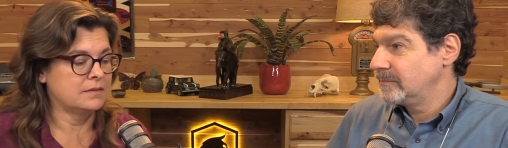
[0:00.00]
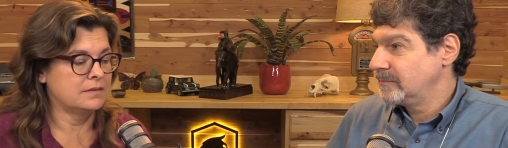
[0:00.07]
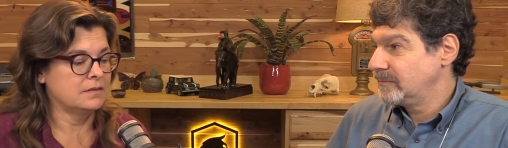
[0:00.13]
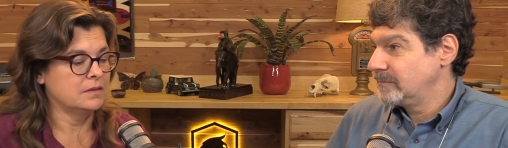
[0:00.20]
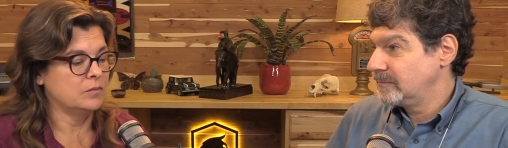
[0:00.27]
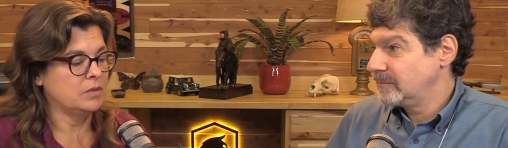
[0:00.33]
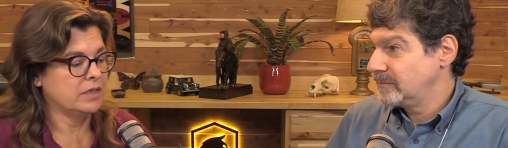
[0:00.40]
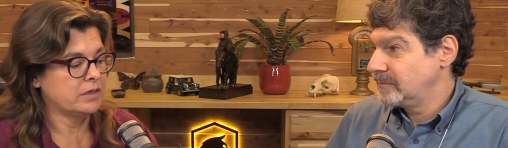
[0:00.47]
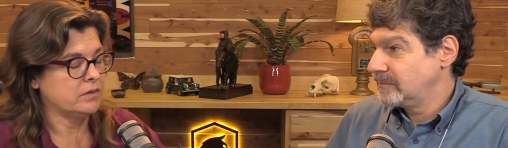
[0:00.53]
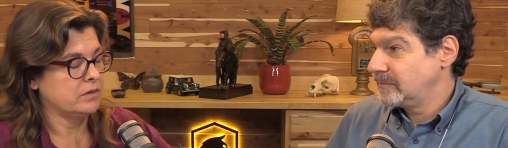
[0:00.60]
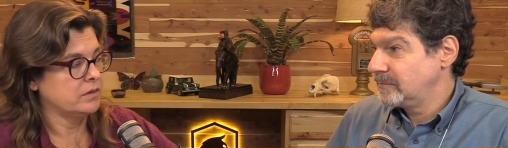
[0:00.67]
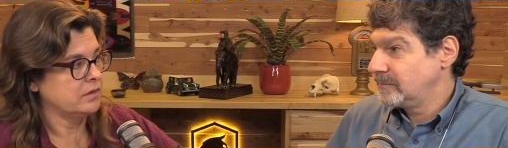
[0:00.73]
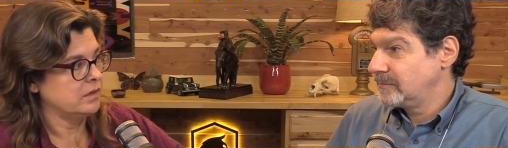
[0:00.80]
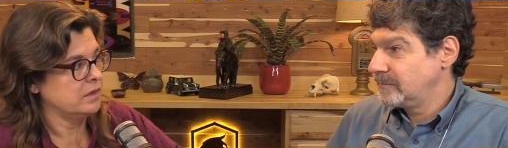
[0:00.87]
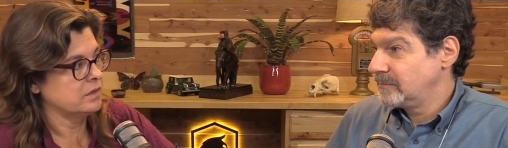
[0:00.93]
Speaker 1: a molecular
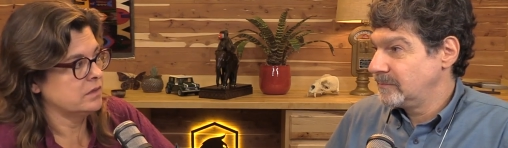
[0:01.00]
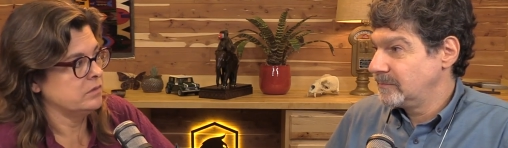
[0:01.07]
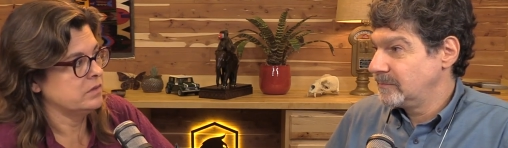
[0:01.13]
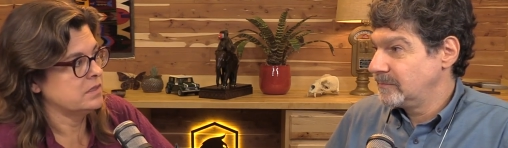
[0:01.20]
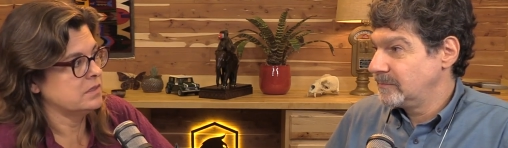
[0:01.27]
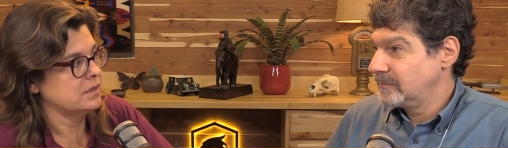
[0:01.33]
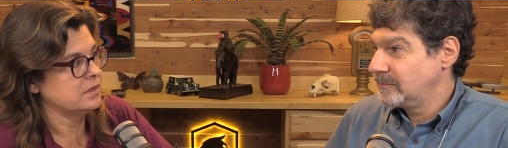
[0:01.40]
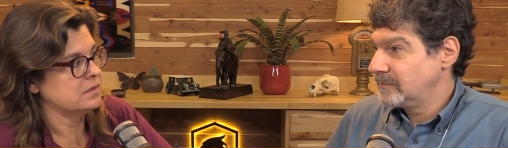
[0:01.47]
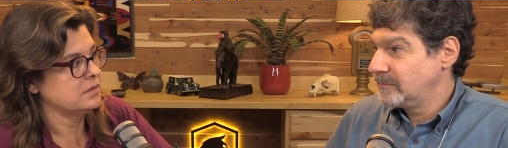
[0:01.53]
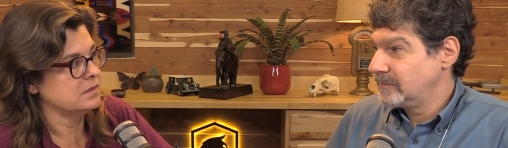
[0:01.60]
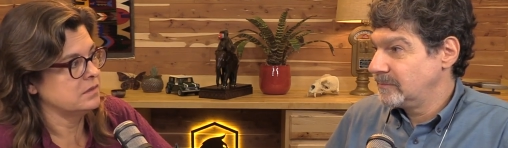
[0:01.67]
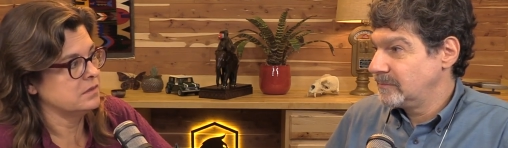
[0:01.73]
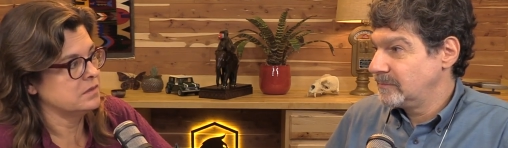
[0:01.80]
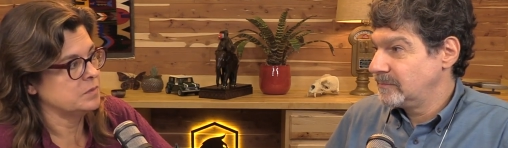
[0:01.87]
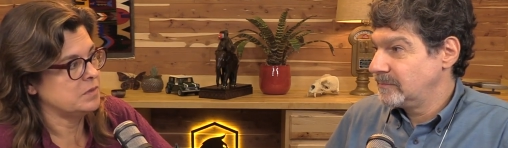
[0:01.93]
clock to assess
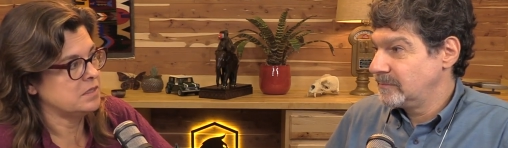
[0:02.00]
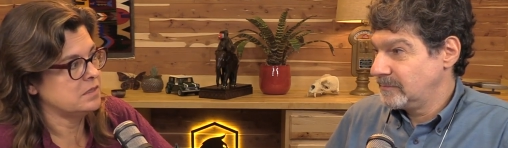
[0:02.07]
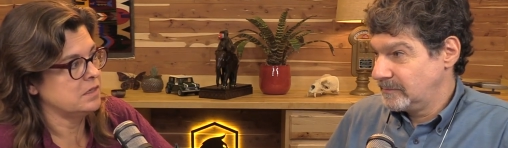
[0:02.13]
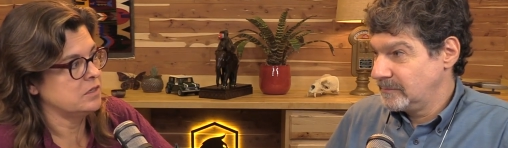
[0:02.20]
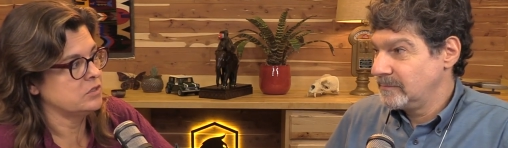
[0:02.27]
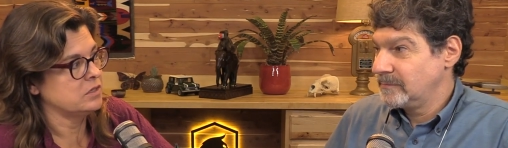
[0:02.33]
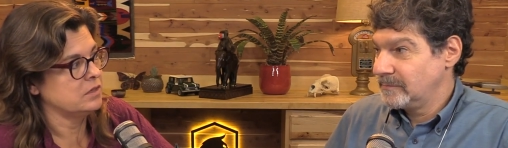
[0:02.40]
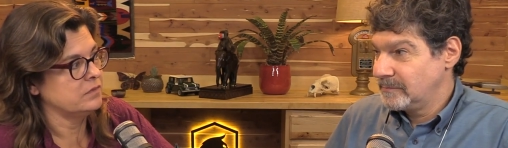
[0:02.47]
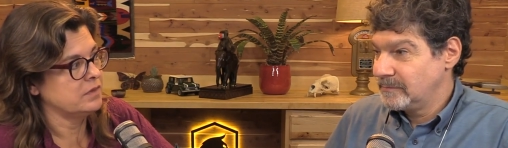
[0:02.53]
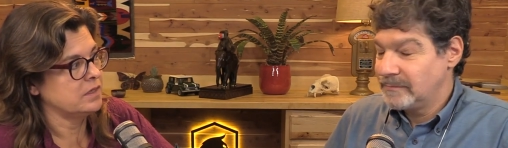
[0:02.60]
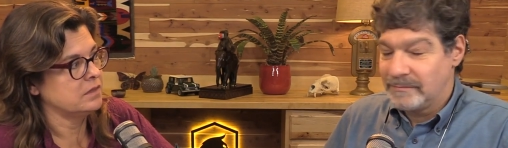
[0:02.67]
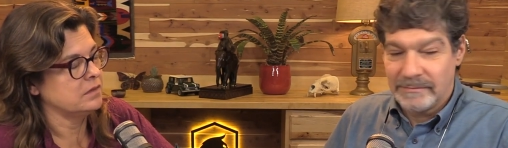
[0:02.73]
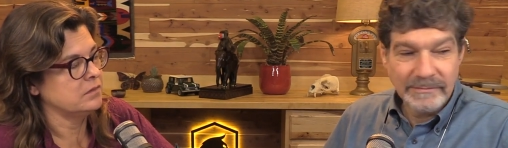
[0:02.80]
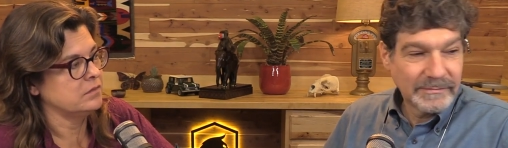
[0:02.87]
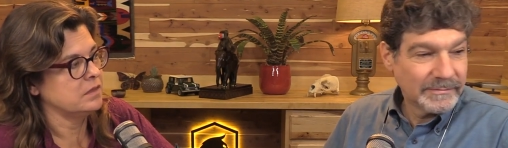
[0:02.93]
the speciation
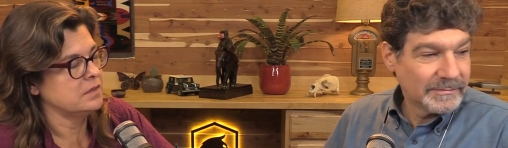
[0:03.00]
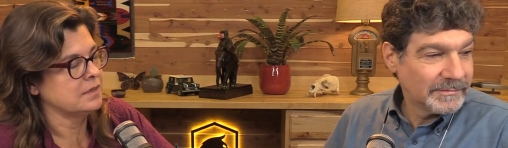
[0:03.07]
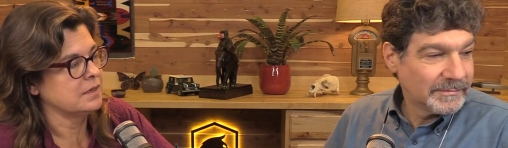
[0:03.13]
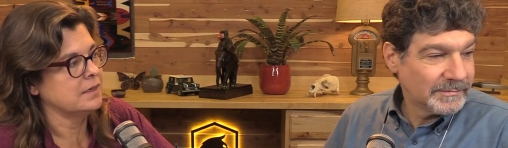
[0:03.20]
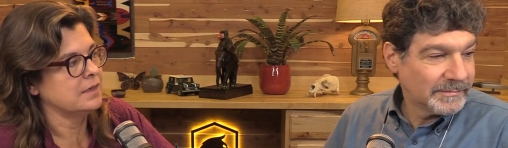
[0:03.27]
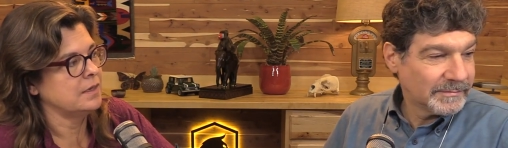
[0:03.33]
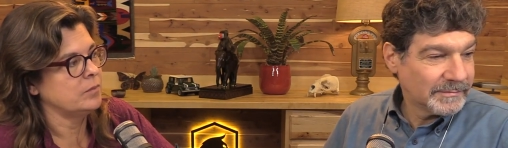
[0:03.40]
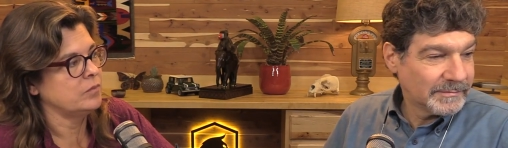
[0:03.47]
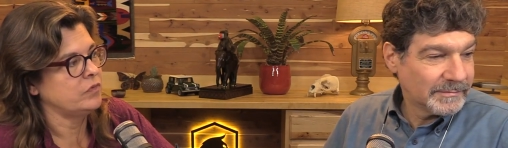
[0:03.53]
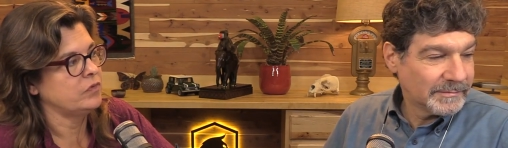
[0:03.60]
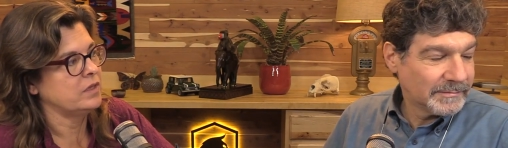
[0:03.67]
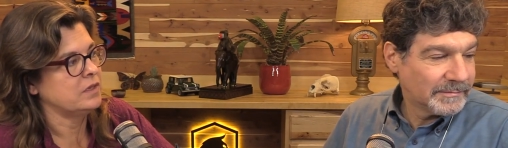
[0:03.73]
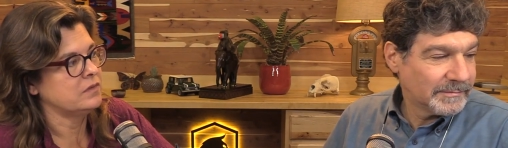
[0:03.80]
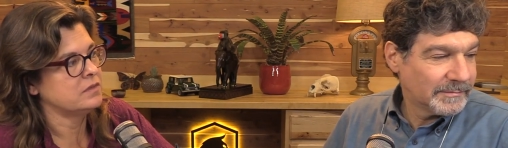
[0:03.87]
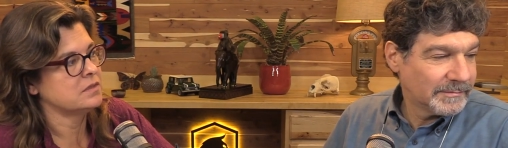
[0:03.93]
event, the time
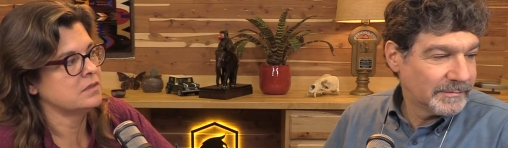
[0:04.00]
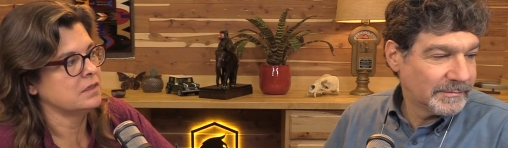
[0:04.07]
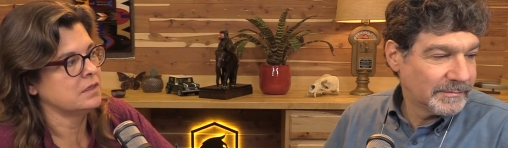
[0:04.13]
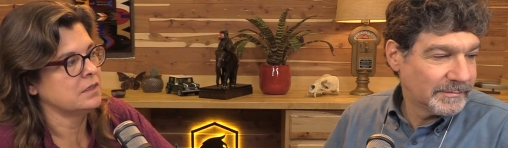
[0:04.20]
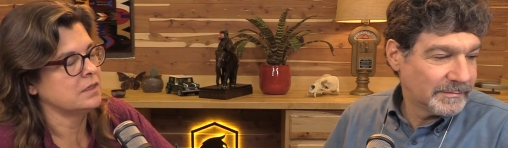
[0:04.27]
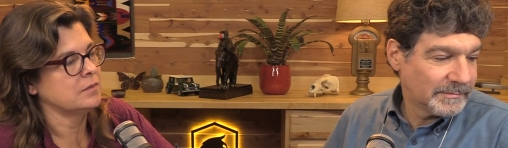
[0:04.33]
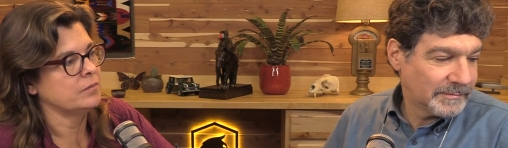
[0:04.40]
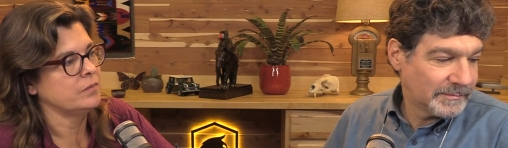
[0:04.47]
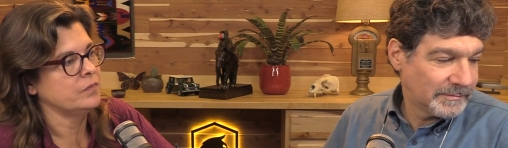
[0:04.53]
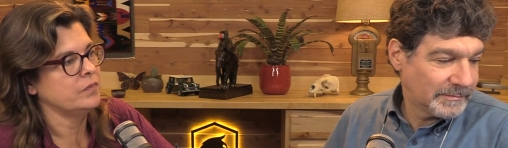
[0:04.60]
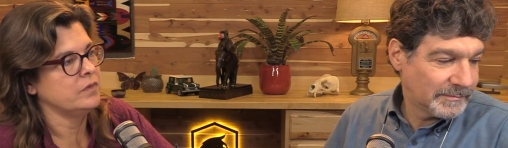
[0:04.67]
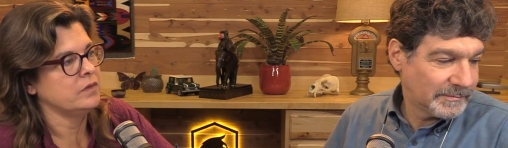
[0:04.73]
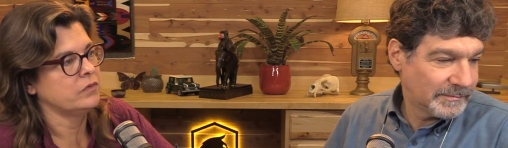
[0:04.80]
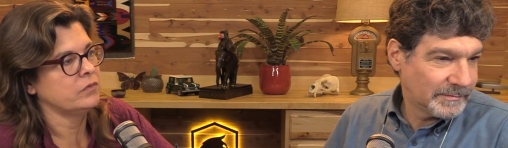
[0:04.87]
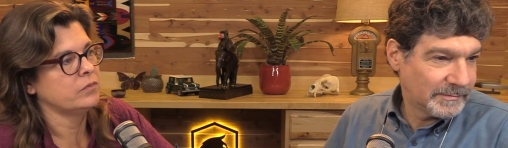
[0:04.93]
since
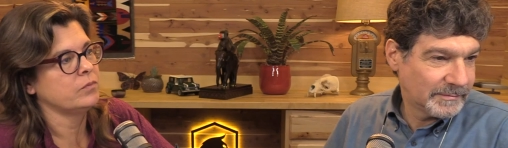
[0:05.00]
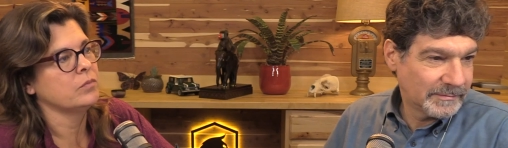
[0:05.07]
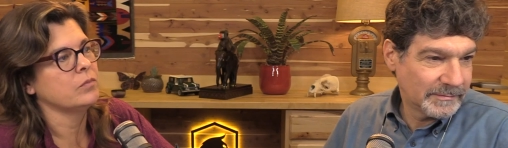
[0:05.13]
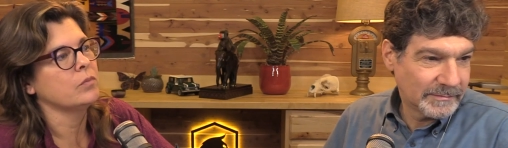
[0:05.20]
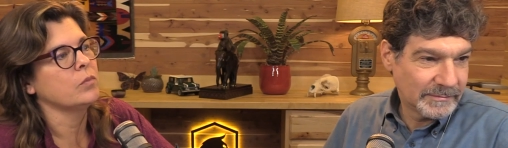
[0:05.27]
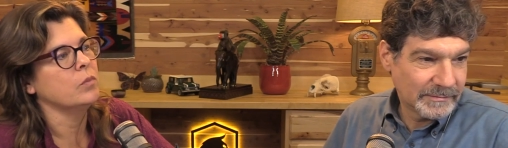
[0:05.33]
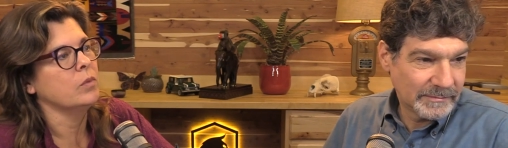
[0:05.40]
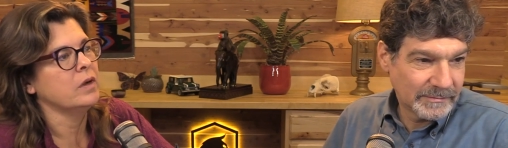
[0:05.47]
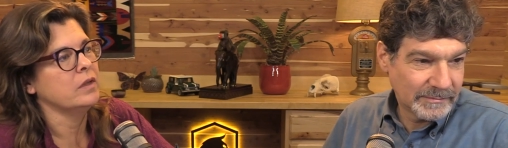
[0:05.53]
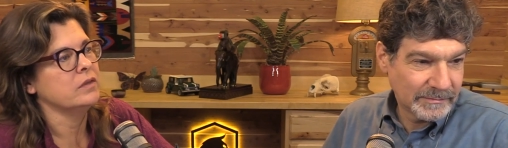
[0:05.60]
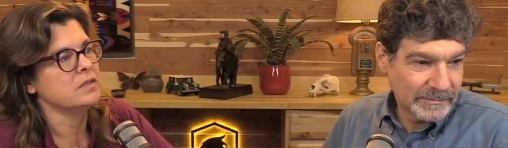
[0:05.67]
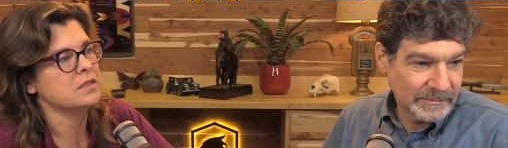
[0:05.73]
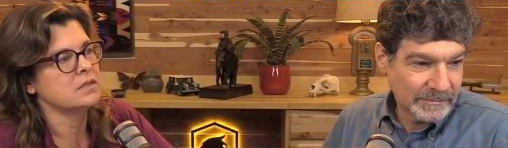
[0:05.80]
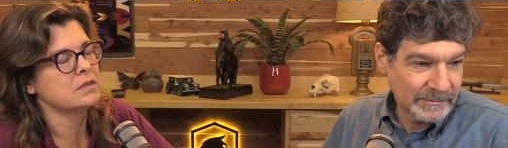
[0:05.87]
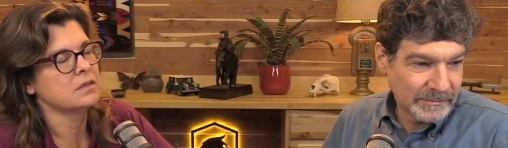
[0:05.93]
this
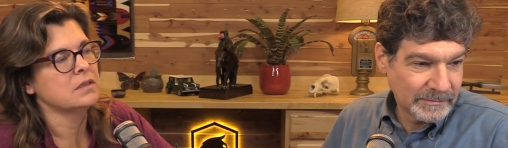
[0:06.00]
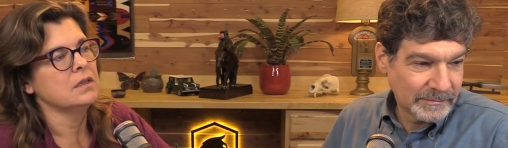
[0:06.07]
was,